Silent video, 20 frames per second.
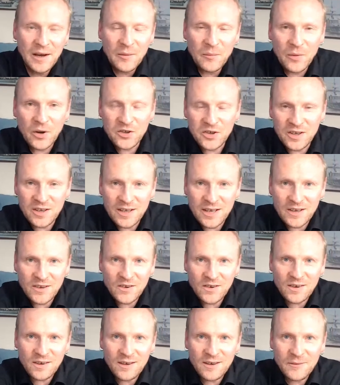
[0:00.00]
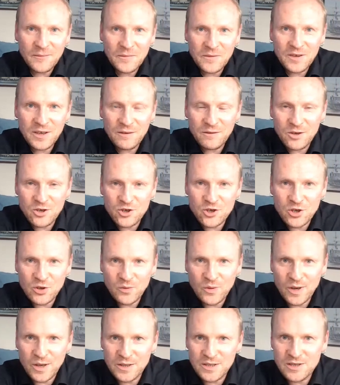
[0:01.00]
But in that TV
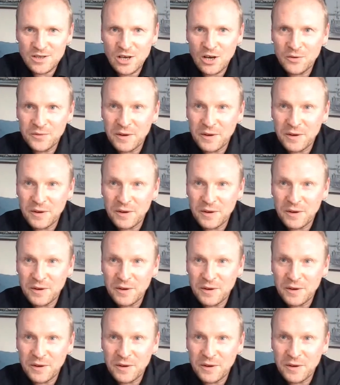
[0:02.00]
show I saw,